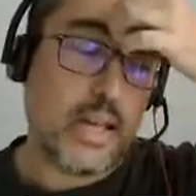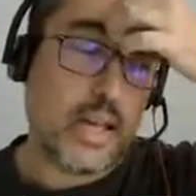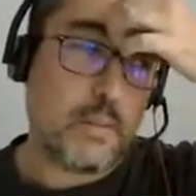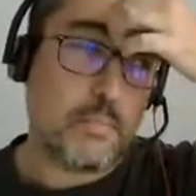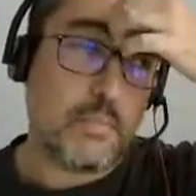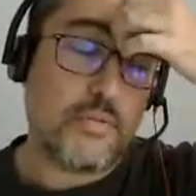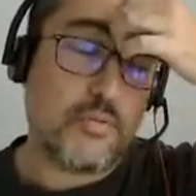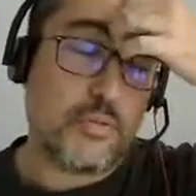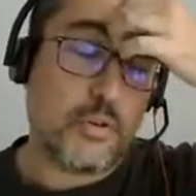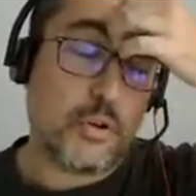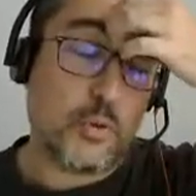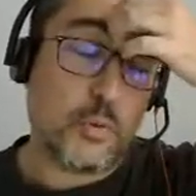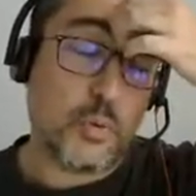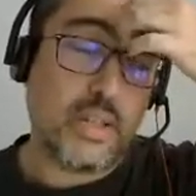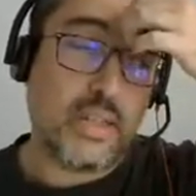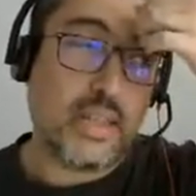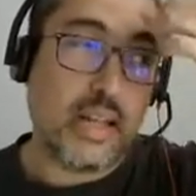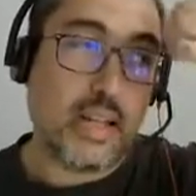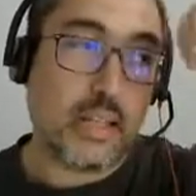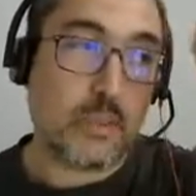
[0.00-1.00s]
And before
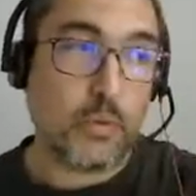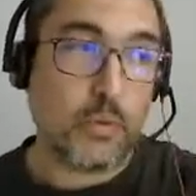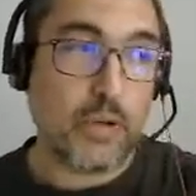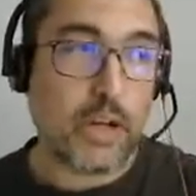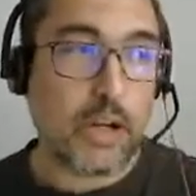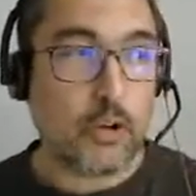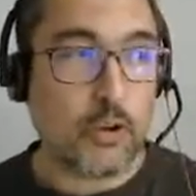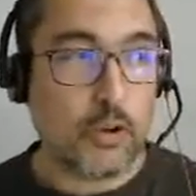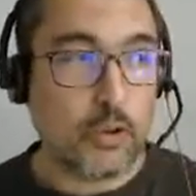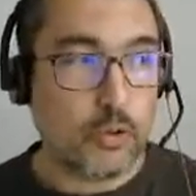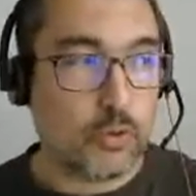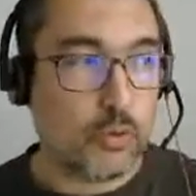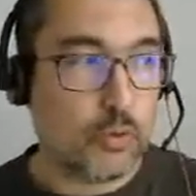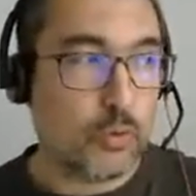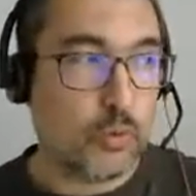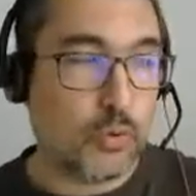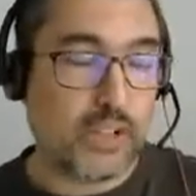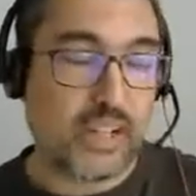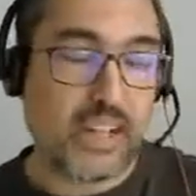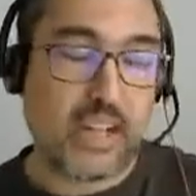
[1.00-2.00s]
doing that, we are going
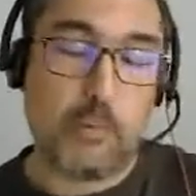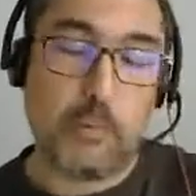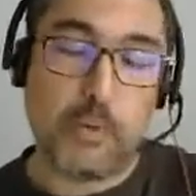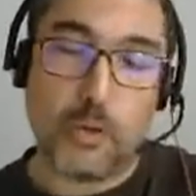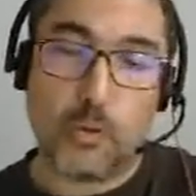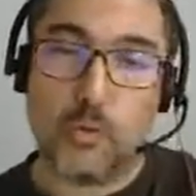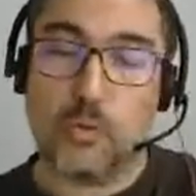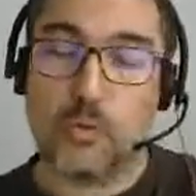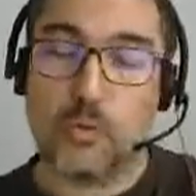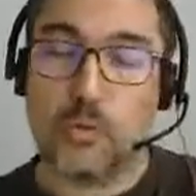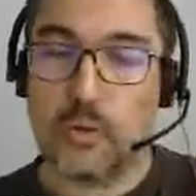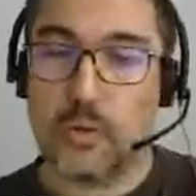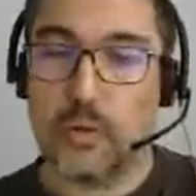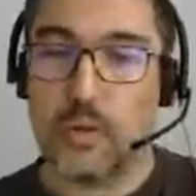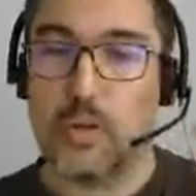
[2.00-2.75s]
to review